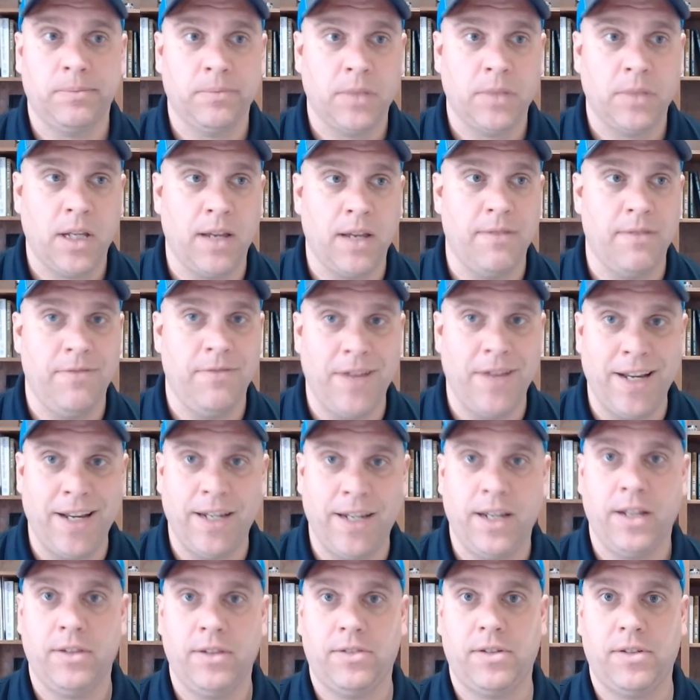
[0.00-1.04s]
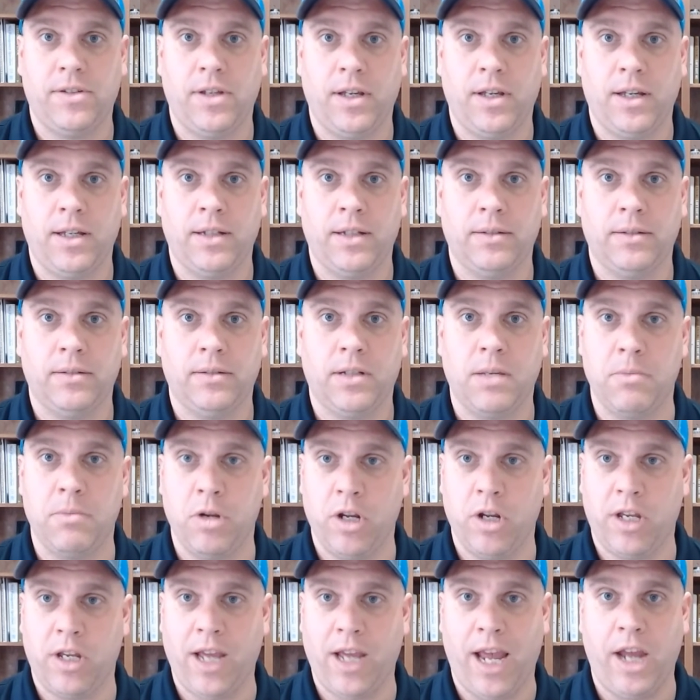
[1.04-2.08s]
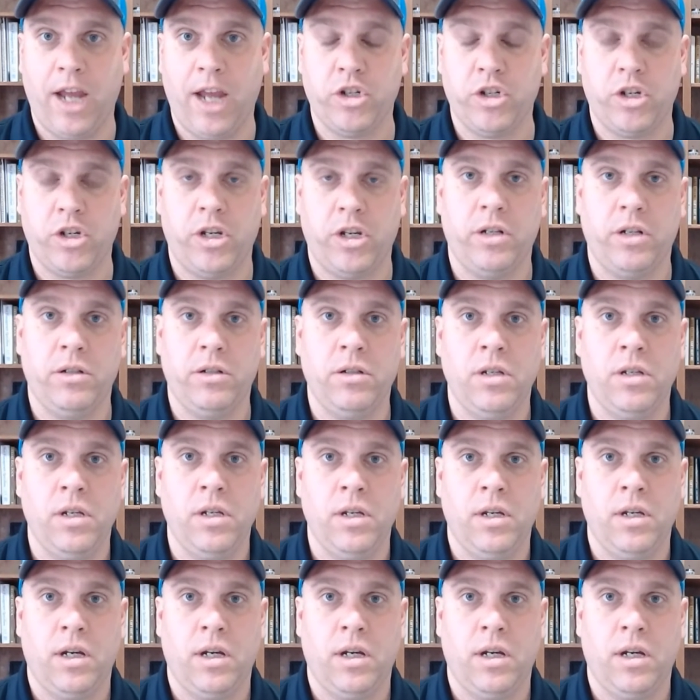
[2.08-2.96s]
convenient communication,